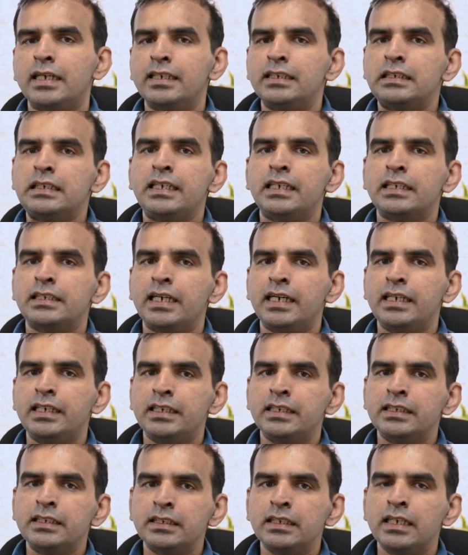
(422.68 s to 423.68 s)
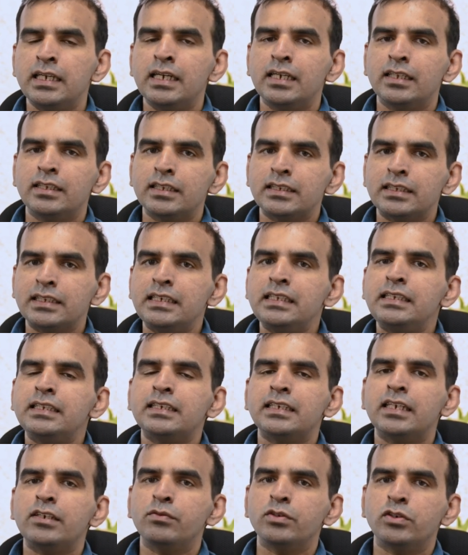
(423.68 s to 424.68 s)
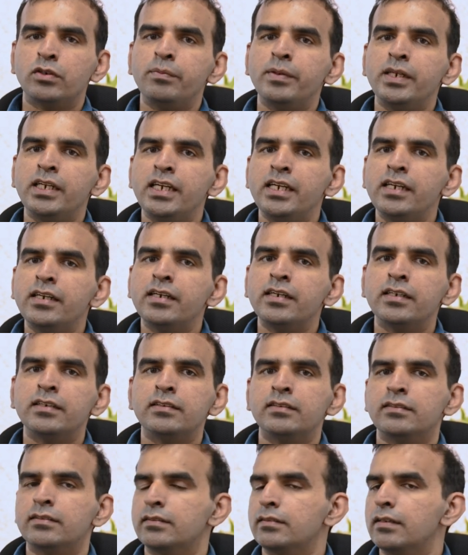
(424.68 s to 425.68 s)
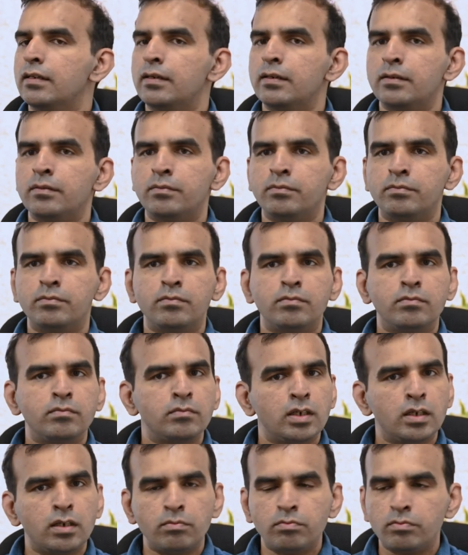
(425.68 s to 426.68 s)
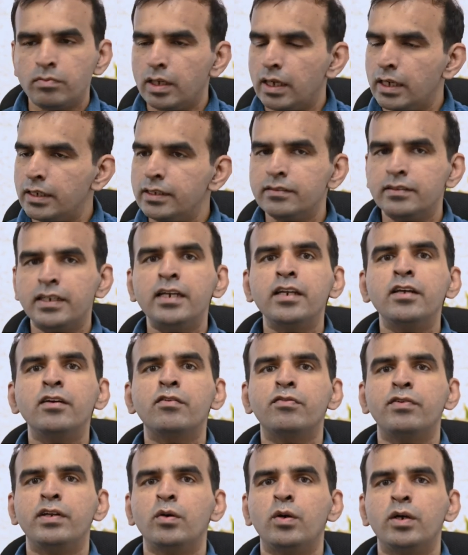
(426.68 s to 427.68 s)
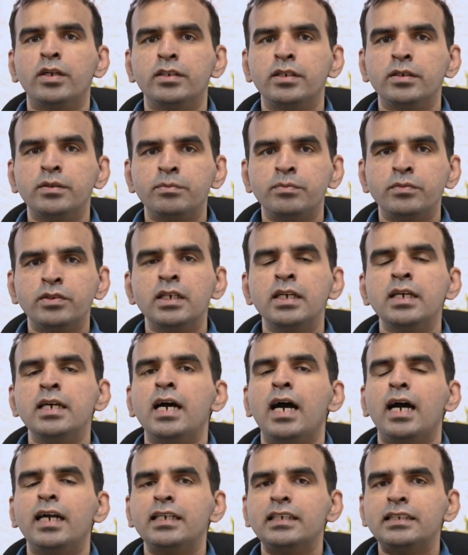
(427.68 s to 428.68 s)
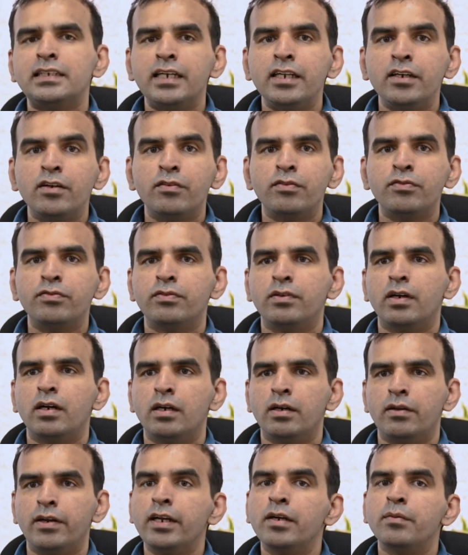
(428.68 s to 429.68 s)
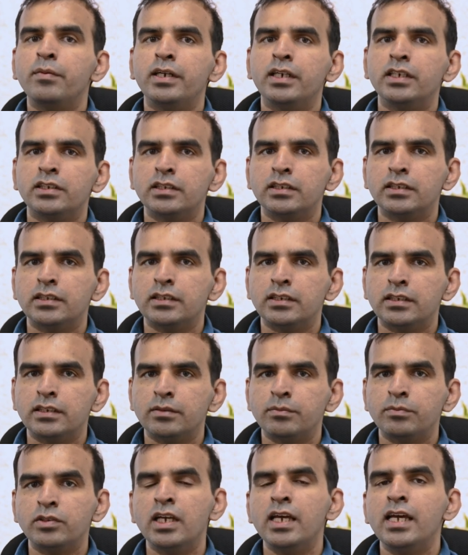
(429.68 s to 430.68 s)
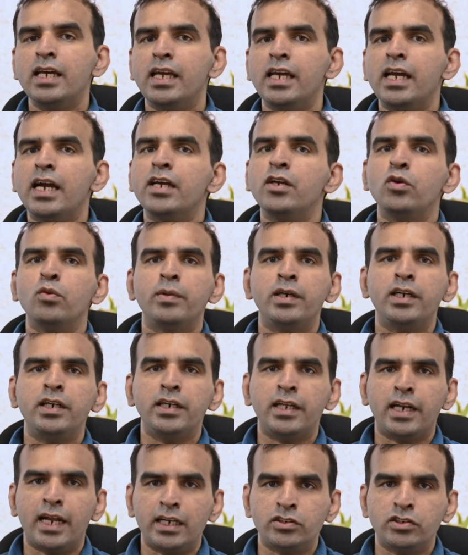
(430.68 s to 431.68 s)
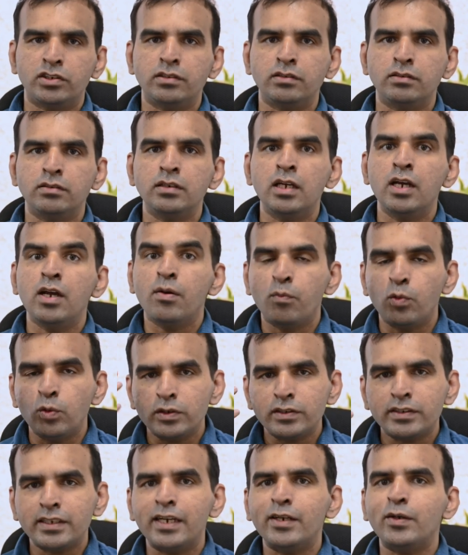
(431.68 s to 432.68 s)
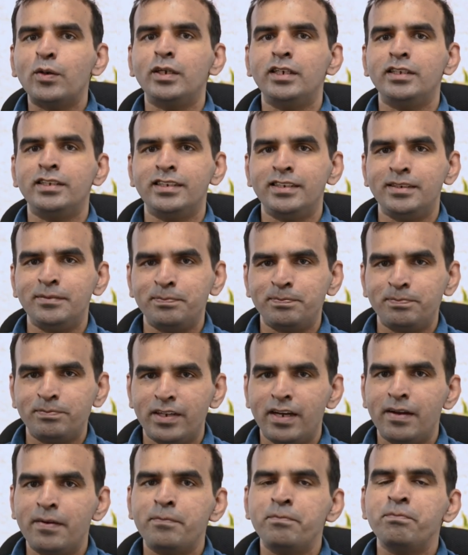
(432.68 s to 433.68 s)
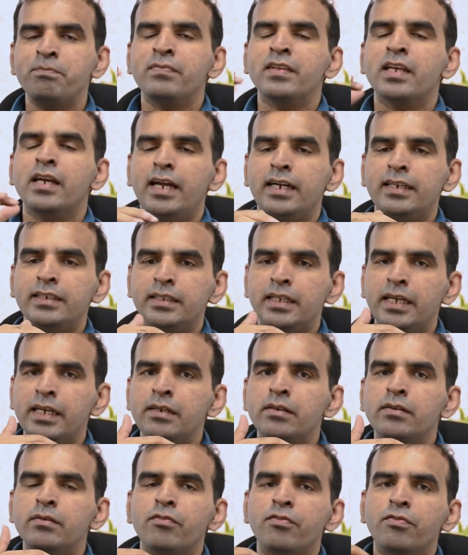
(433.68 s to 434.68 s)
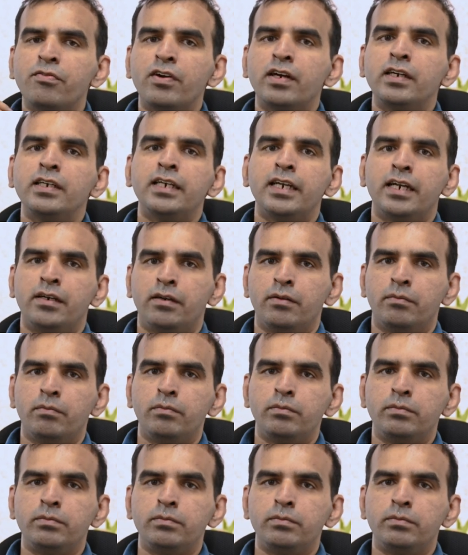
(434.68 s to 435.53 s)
as data scientists, the skill set which will be needed is uh, Uh, understanding of algorithms, understanding of uh, recommendation systems, A I-human interaction, more psychology, yeah, and then front end.